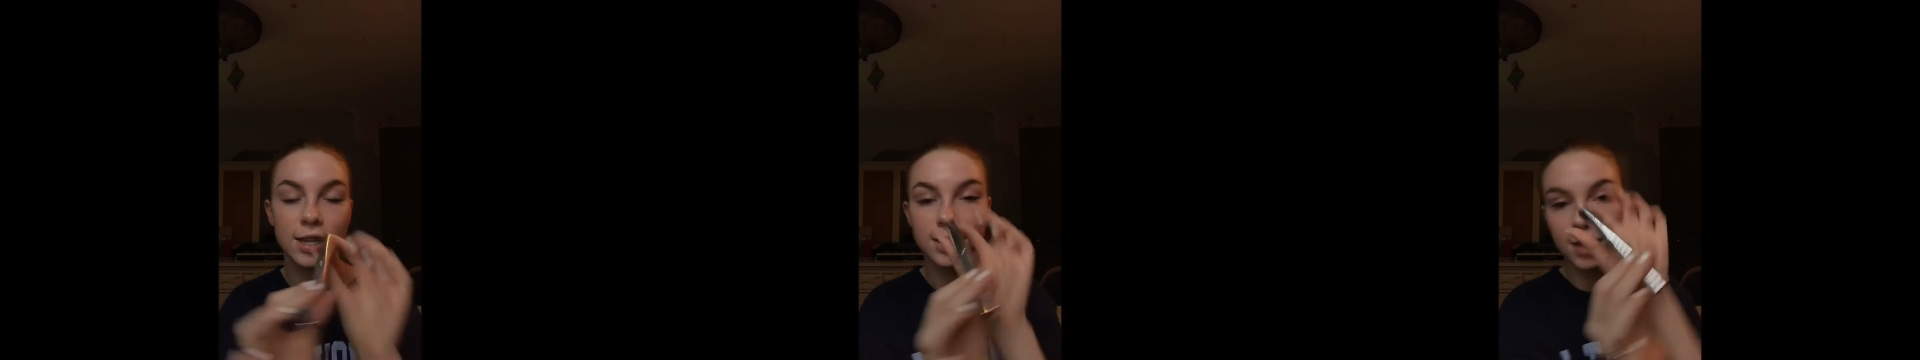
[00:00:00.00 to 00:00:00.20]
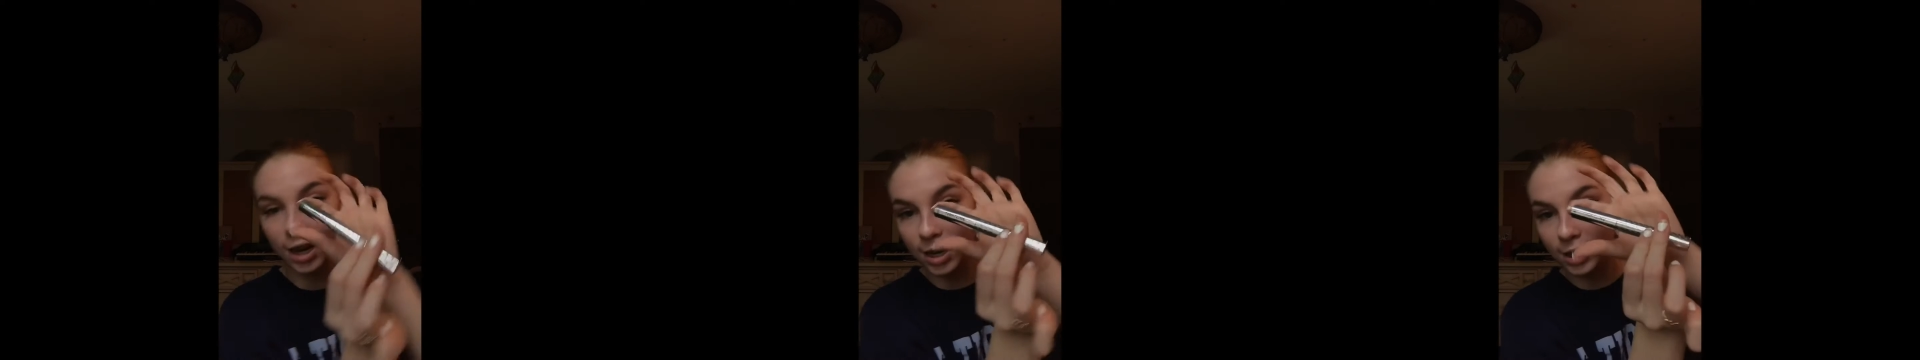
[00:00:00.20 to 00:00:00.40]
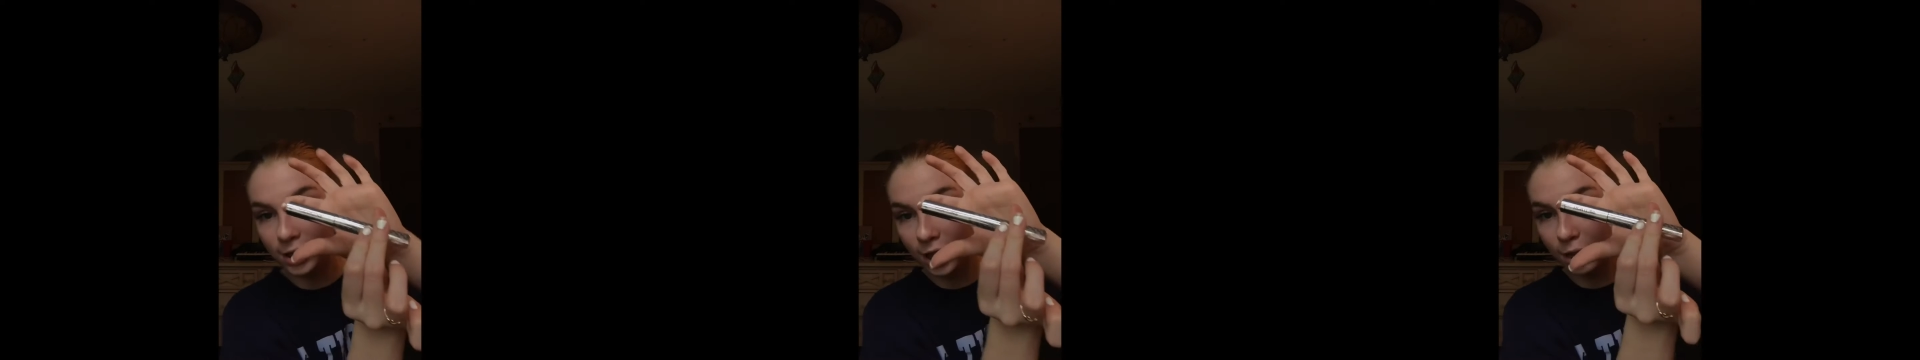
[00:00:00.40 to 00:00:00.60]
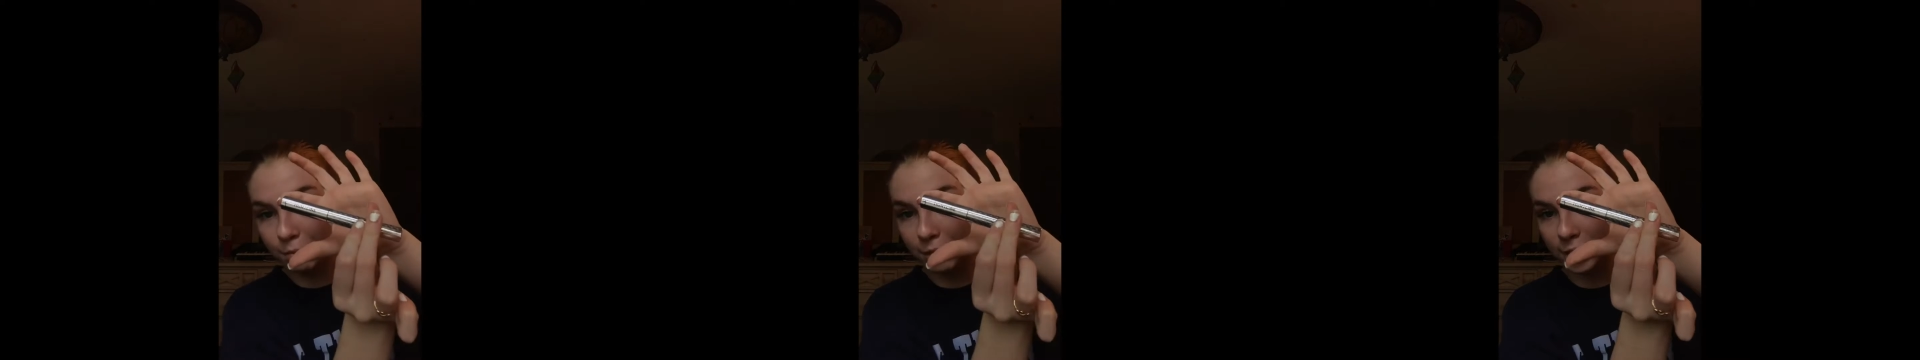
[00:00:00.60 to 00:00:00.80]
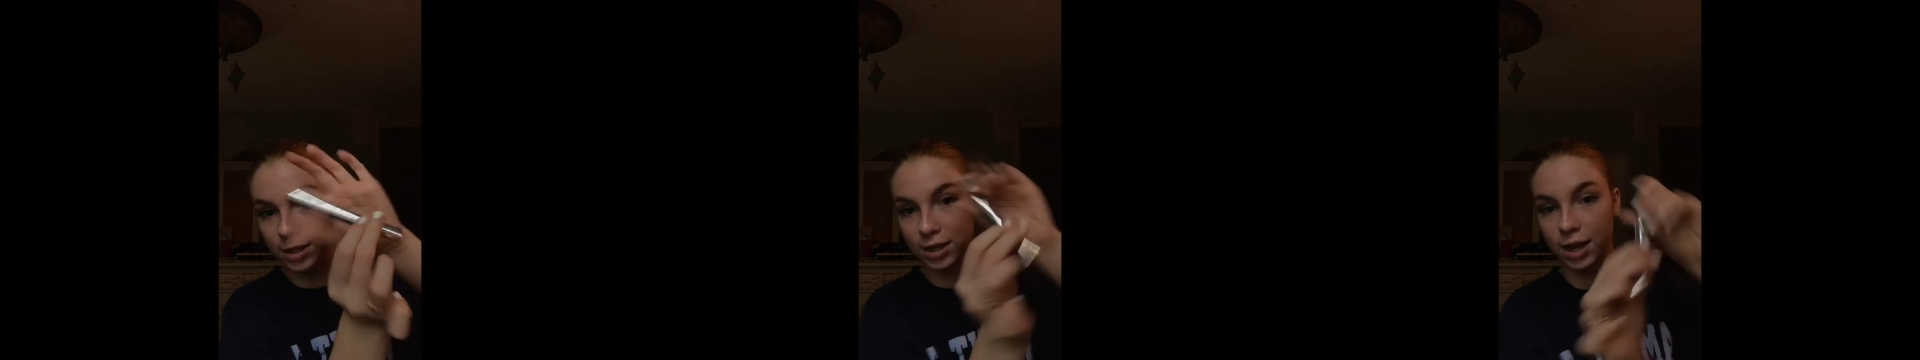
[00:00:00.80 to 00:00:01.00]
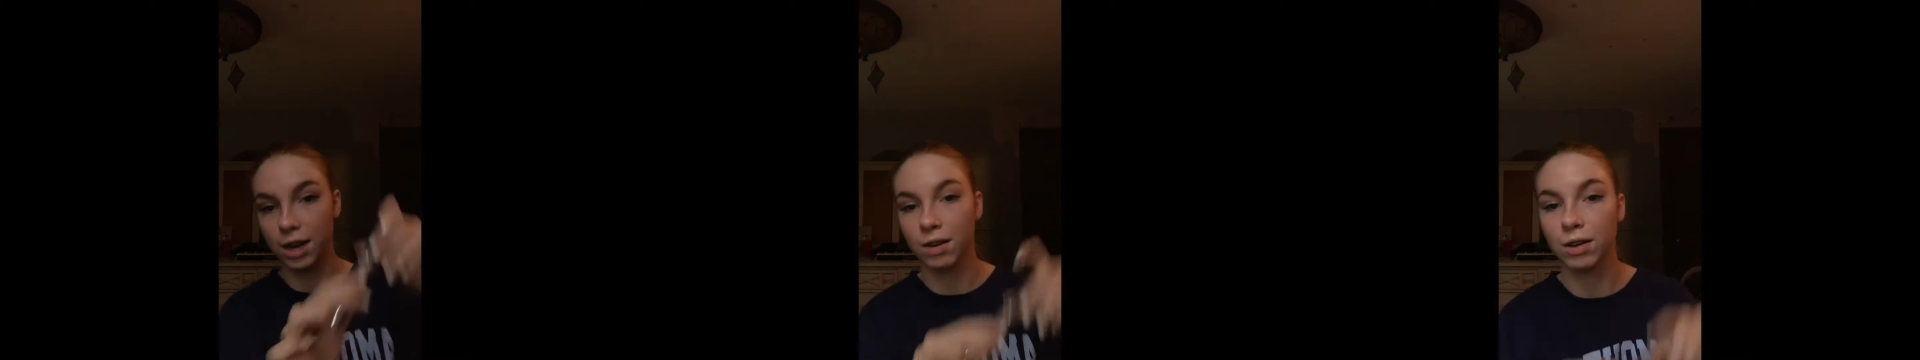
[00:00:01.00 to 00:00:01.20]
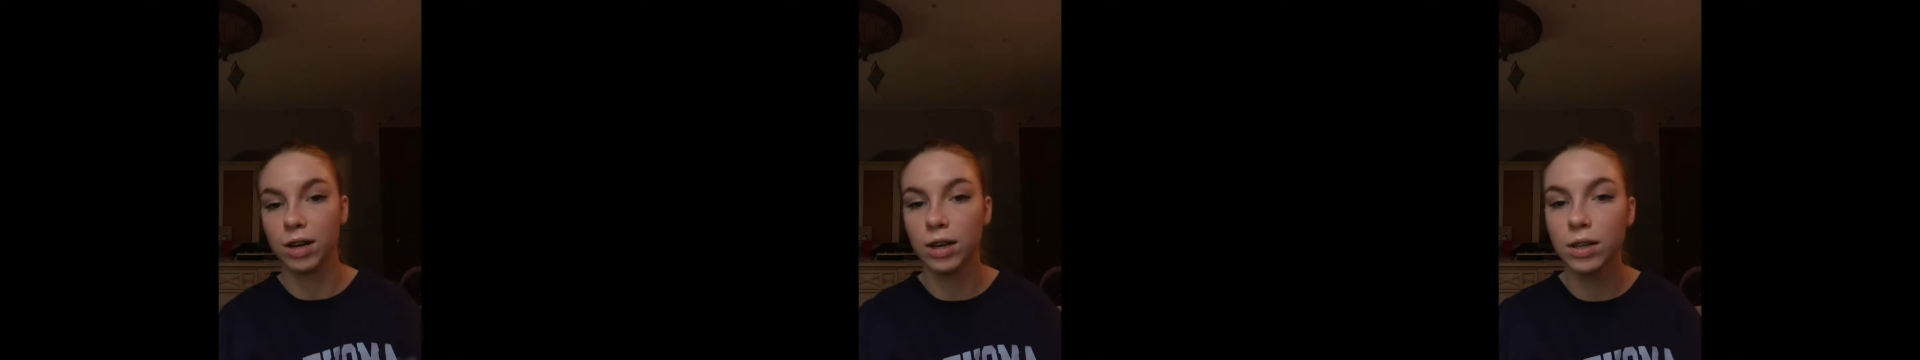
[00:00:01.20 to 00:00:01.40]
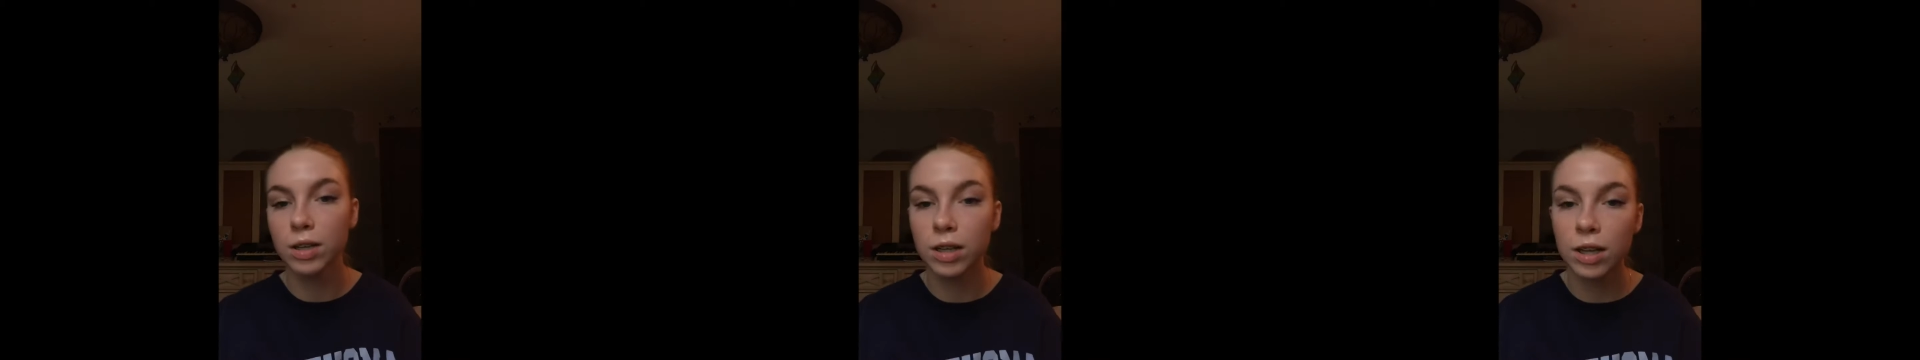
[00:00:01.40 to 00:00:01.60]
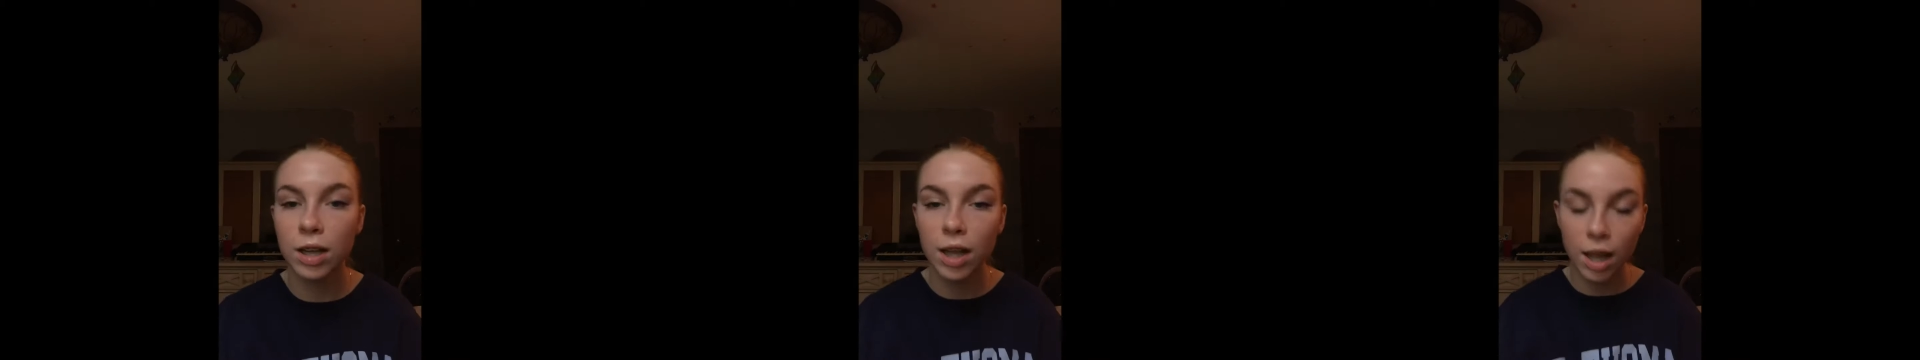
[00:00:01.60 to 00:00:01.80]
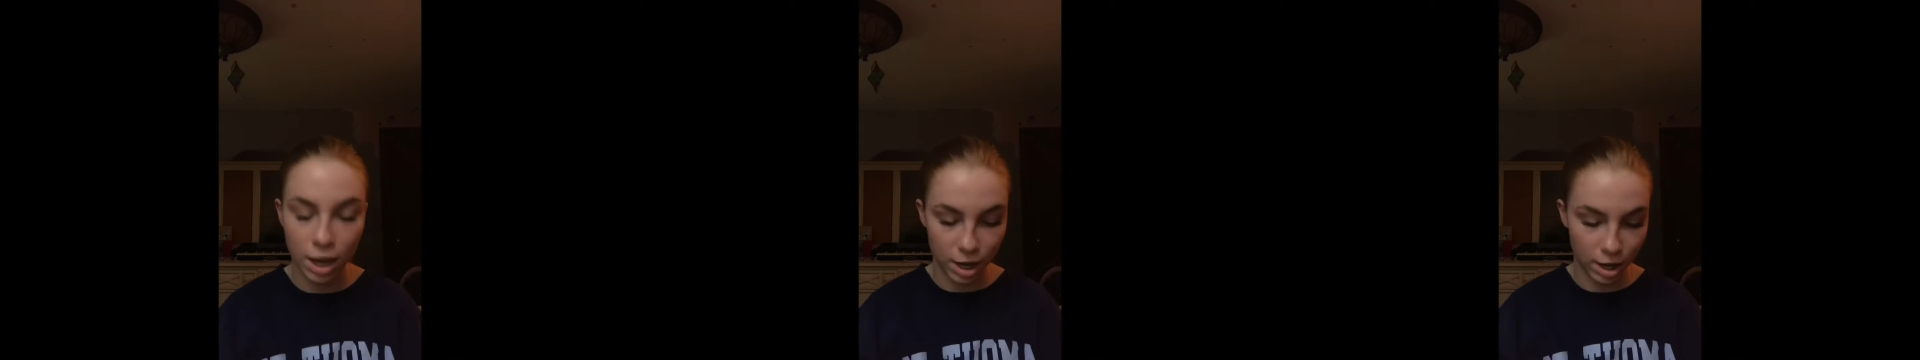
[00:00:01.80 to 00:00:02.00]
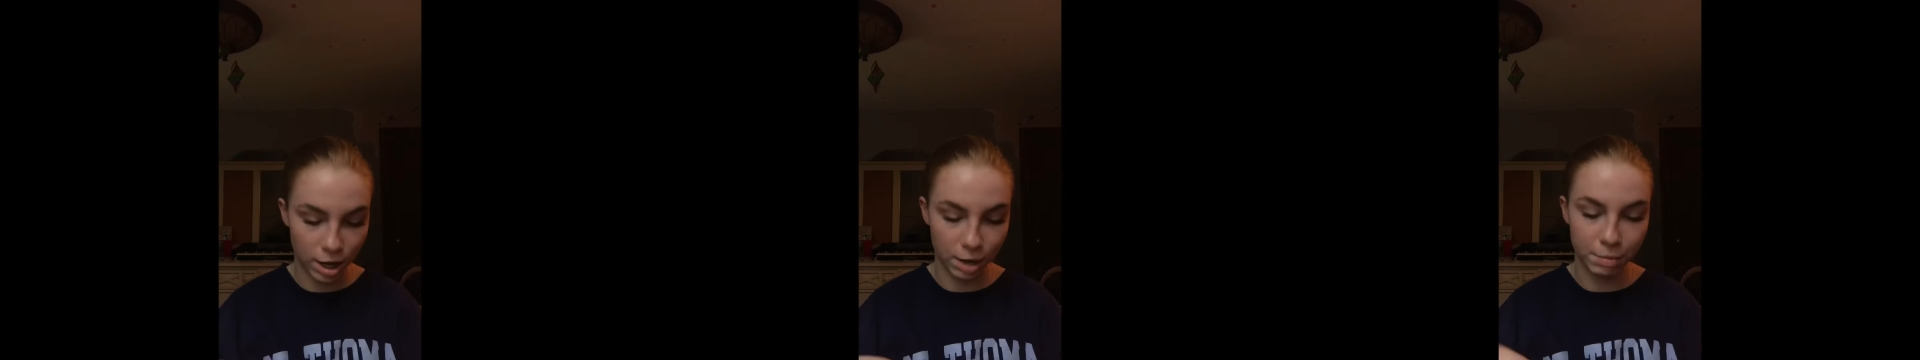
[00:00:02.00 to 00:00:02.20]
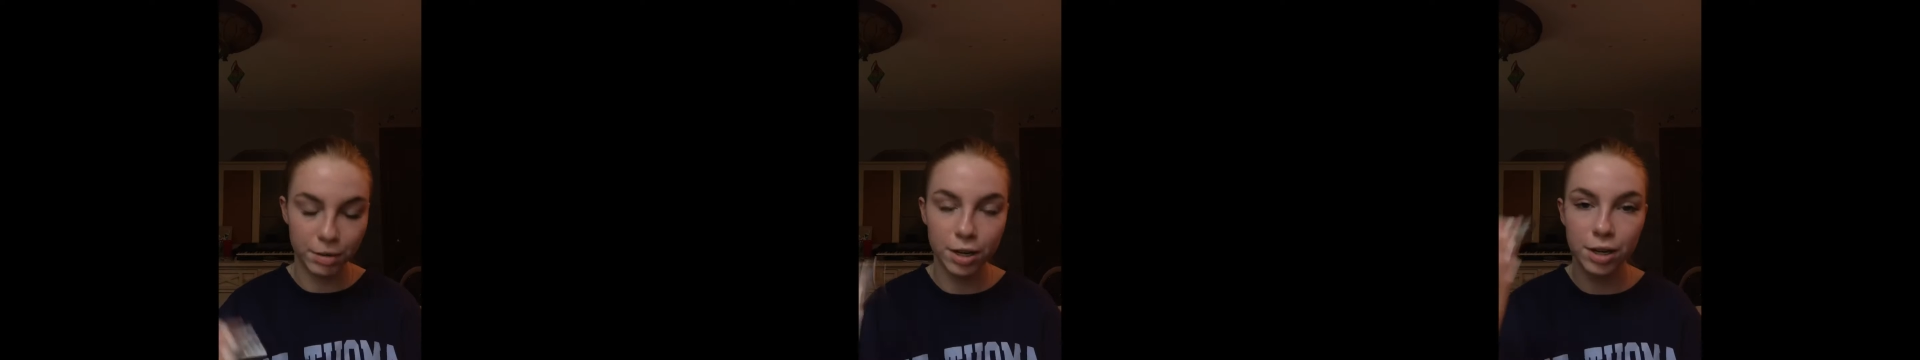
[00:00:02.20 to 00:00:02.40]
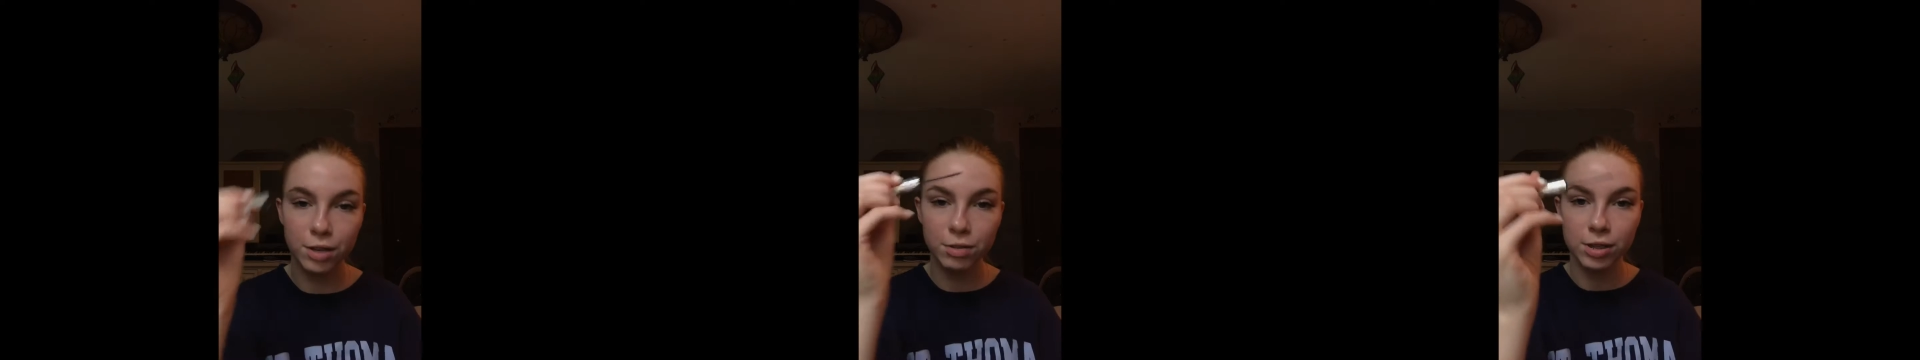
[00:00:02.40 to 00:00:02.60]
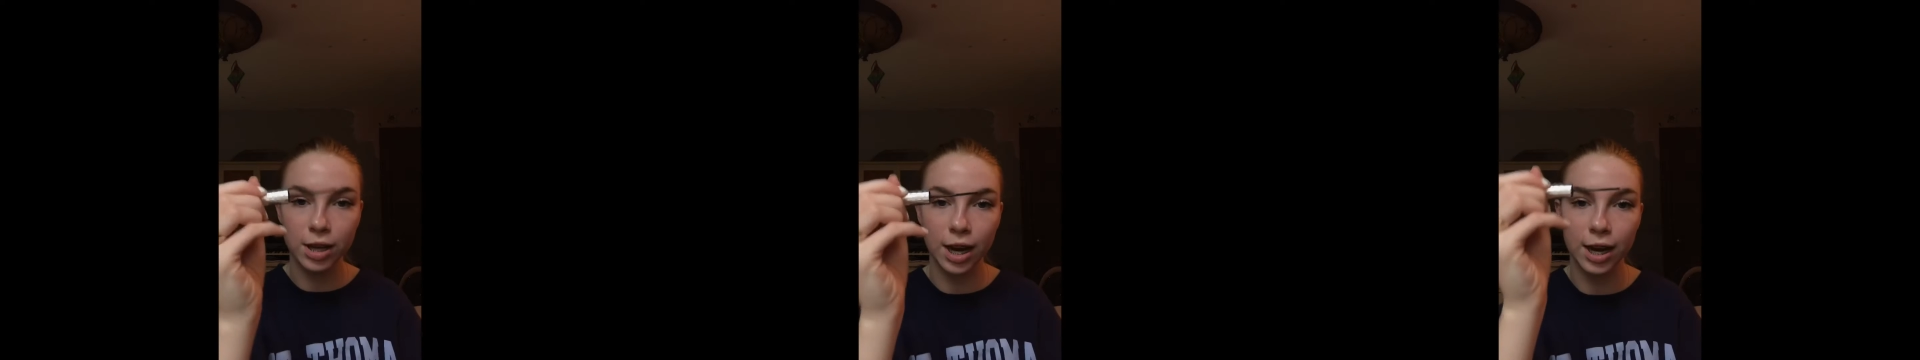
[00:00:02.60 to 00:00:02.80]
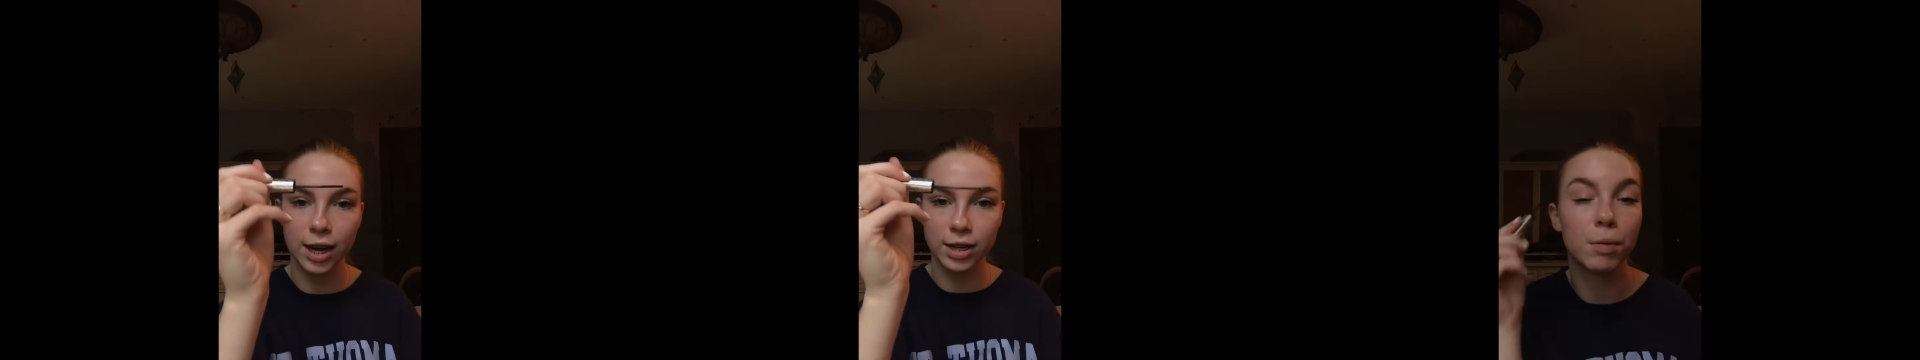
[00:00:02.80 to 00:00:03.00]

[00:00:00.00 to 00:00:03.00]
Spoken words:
Tightline Mascara, and I'm going to use that.